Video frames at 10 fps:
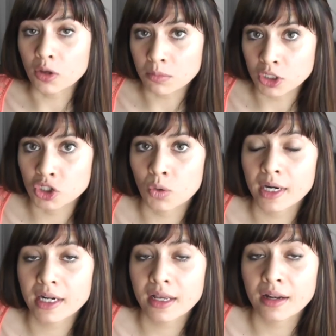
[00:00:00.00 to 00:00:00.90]
the
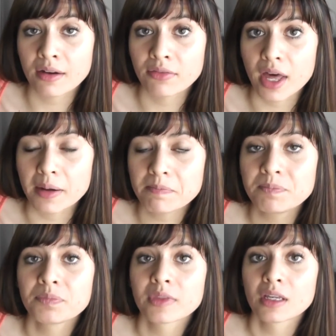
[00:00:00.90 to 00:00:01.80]
majority of
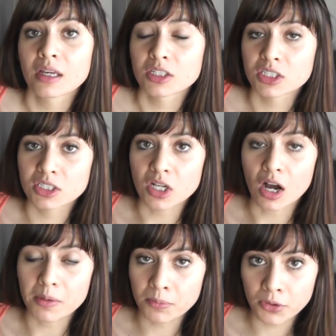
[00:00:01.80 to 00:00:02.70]
them
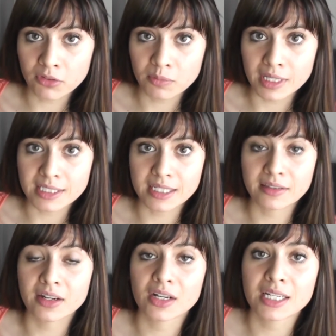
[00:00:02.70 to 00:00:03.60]
saw improvements
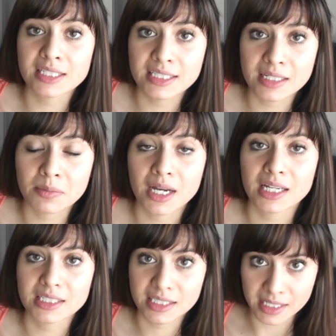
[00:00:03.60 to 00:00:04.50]
in their
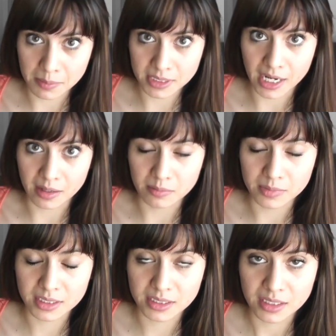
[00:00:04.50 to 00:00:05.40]
eczema
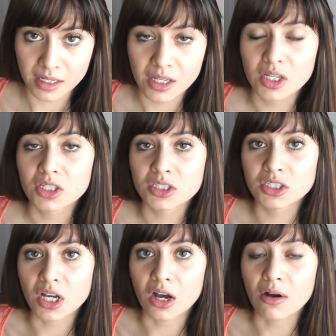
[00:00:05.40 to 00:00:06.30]
symptoms.
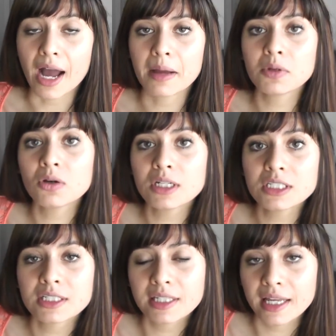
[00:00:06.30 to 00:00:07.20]
So I'm going
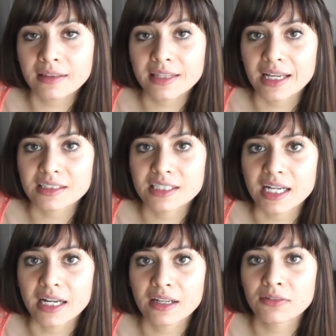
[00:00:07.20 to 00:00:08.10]
to link that
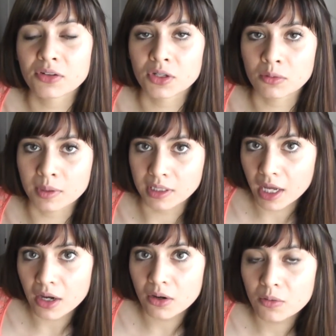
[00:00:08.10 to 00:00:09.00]
study for you
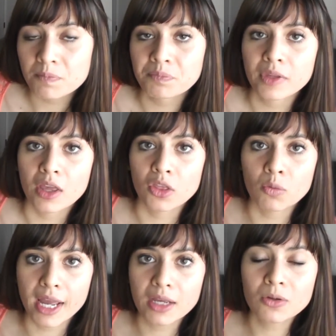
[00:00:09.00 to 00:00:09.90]
below. The
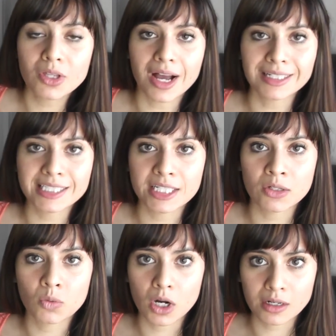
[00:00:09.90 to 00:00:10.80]
way oolong
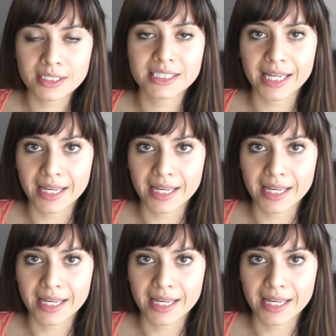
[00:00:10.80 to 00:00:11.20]
tea works